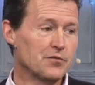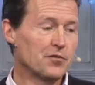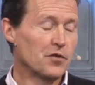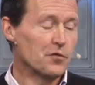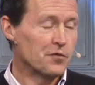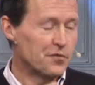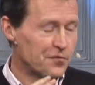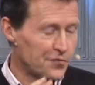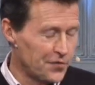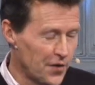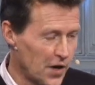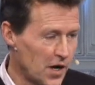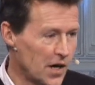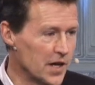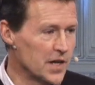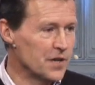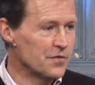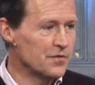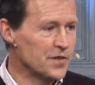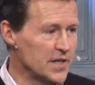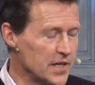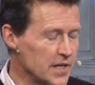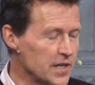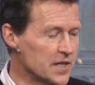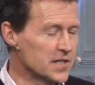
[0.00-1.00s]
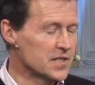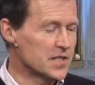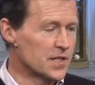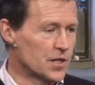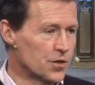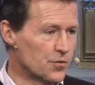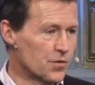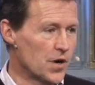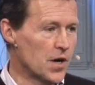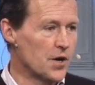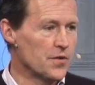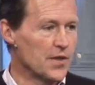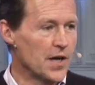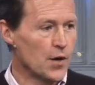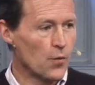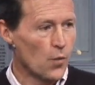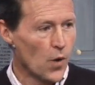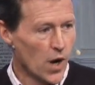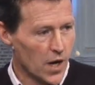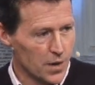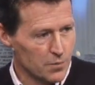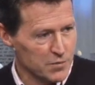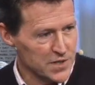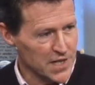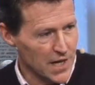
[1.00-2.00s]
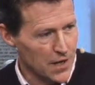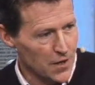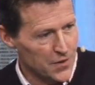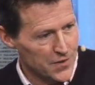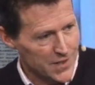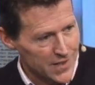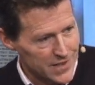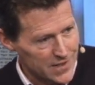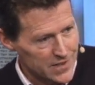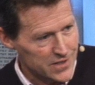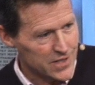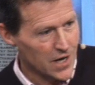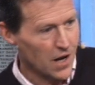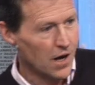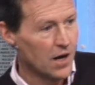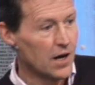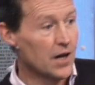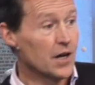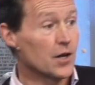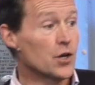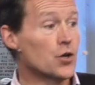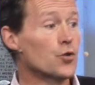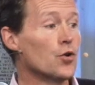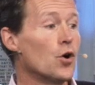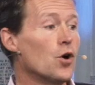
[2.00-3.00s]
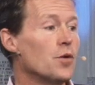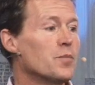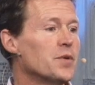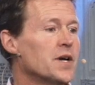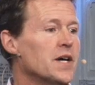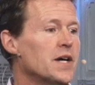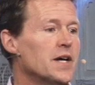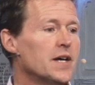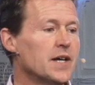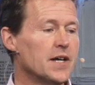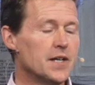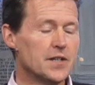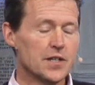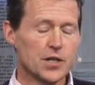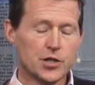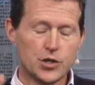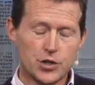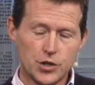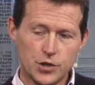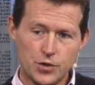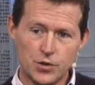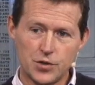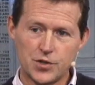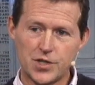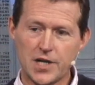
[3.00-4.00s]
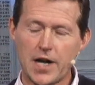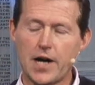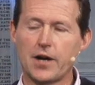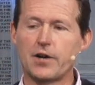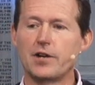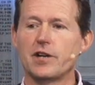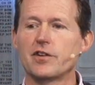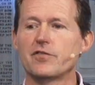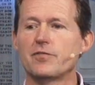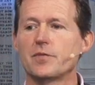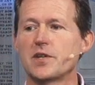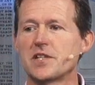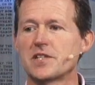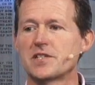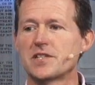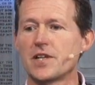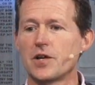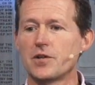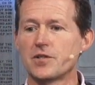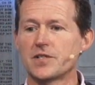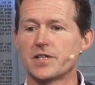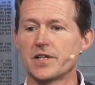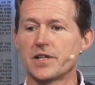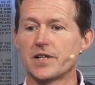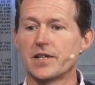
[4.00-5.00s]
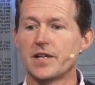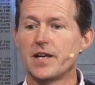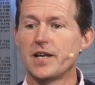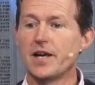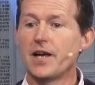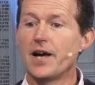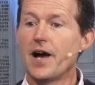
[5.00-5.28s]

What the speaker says: For 5 years in a row, they wiped out the entire crop in a huge area of Minnesota.